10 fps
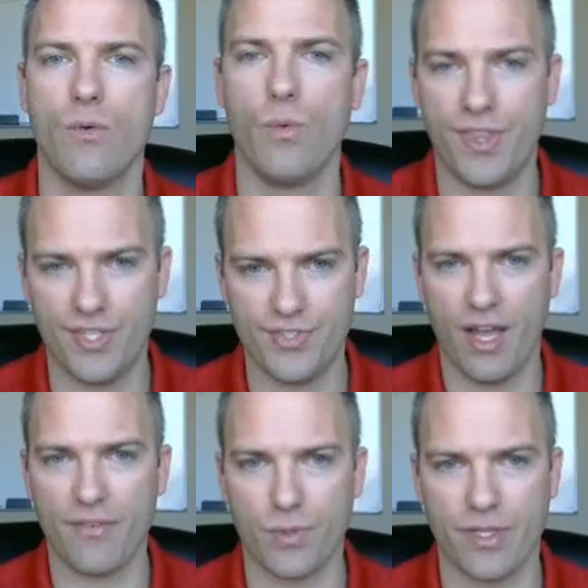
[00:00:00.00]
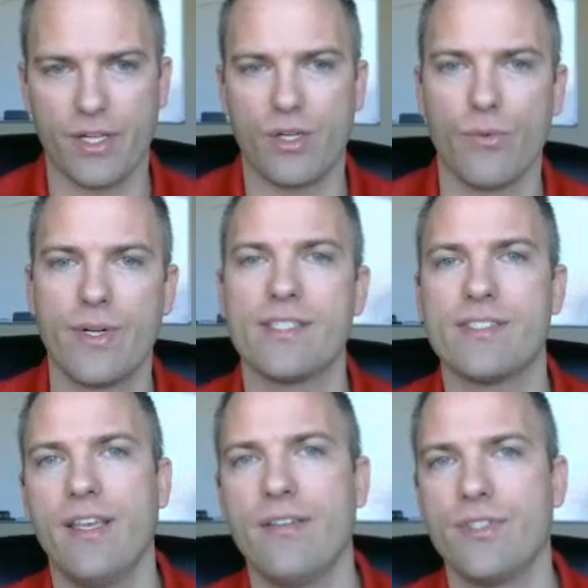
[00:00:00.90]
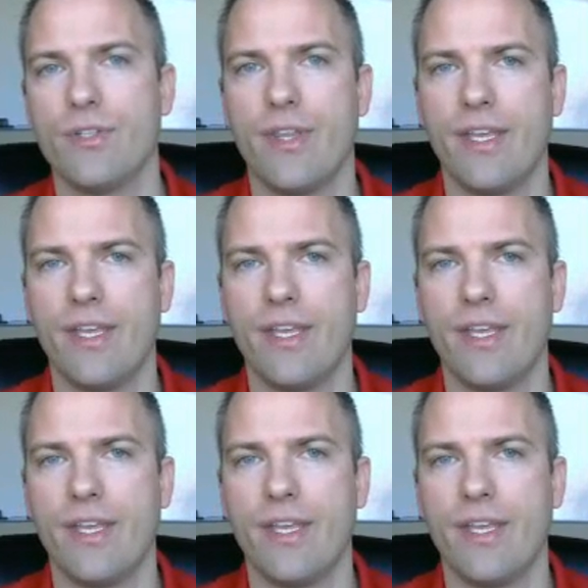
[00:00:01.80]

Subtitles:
with the software that GoRingless gives you.